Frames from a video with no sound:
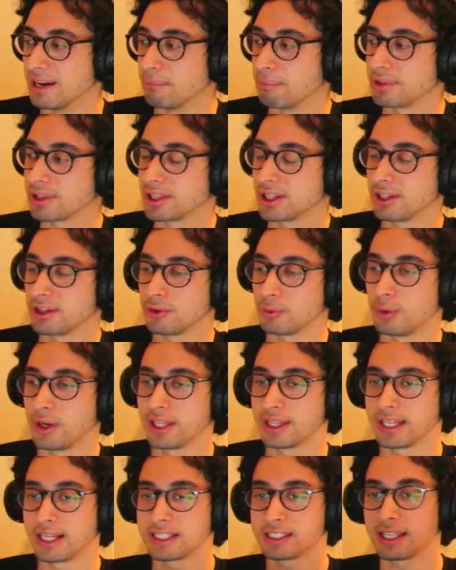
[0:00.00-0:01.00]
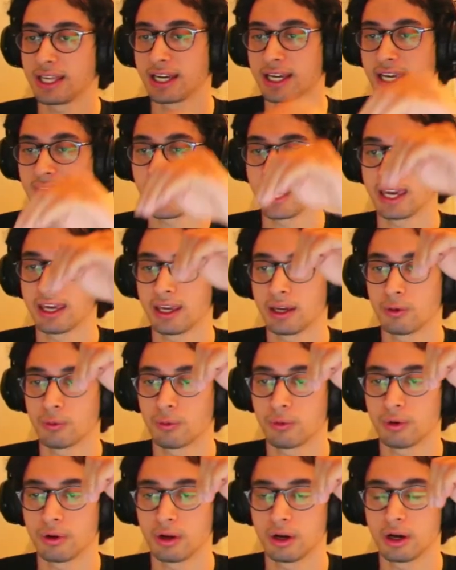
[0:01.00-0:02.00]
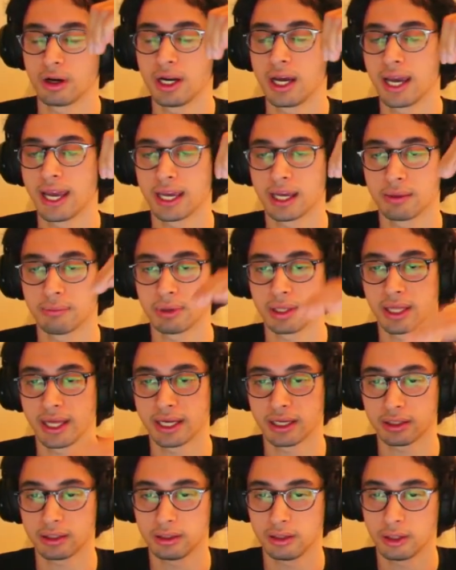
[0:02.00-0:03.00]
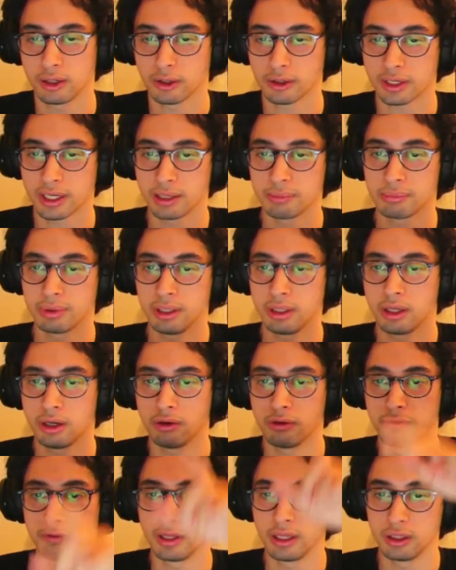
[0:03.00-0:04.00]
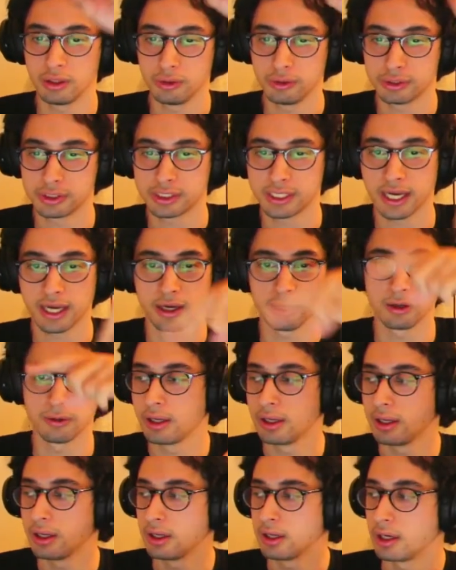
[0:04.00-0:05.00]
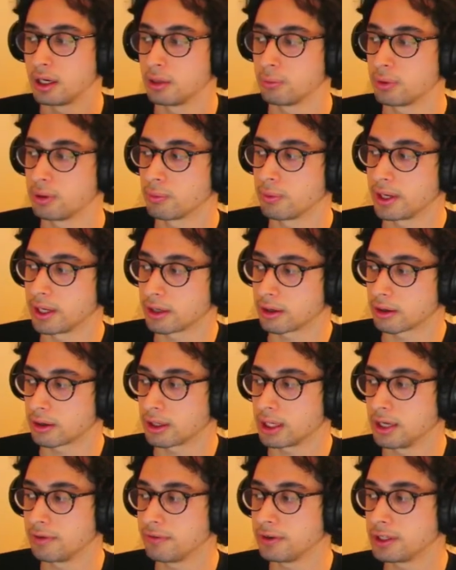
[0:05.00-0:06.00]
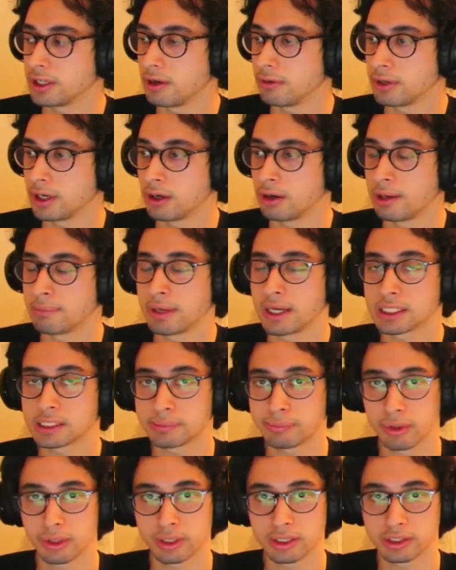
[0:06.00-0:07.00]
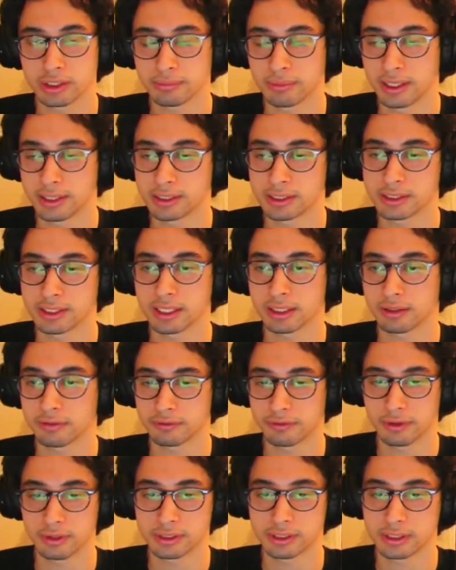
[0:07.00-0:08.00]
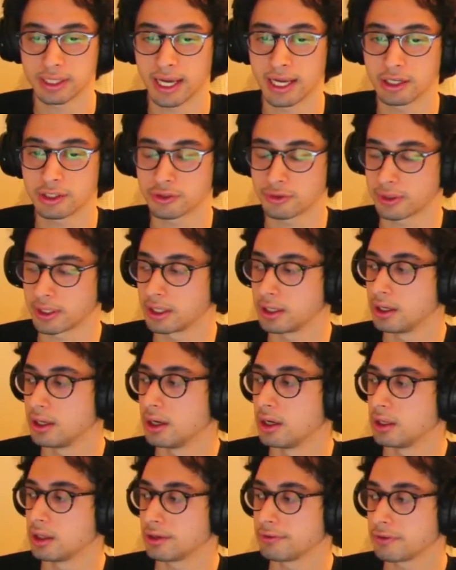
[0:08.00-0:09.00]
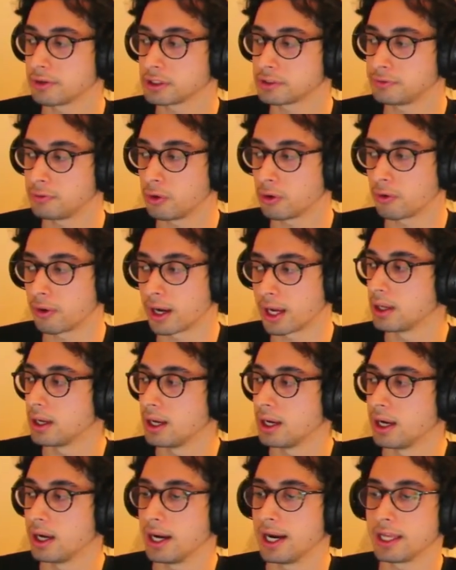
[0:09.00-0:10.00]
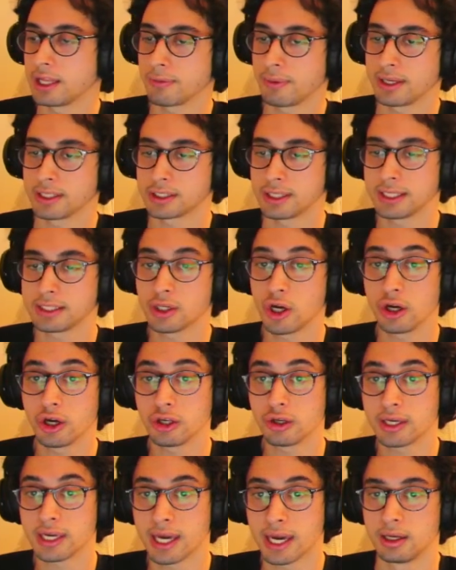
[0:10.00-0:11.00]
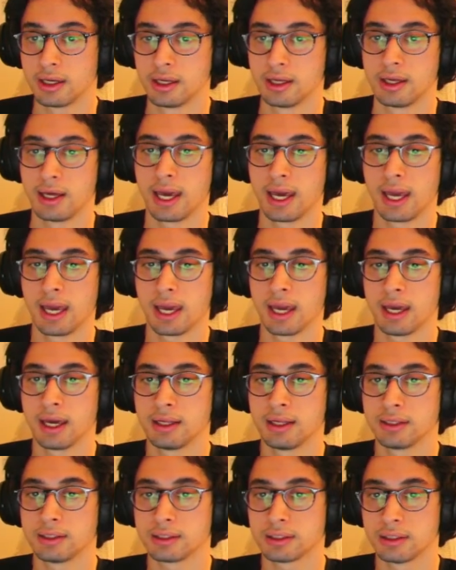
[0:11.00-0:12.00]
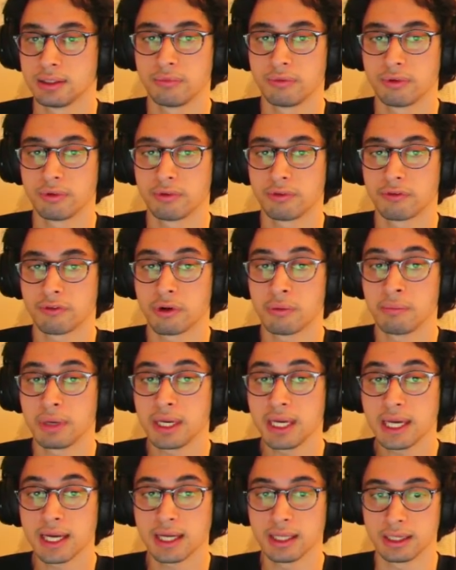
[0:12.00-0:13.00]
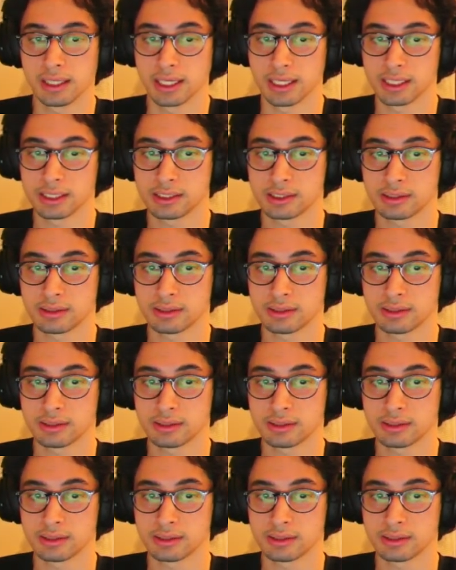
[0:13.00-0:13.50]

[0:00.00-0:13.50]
little one that's like hanging, or not hanging, but like lurking below Valu's tail in Wind Waker. If you don't know, I'm not spoiling too much. It's like the first entry, the first foray. Either way, so that's all you get. And for me, at least,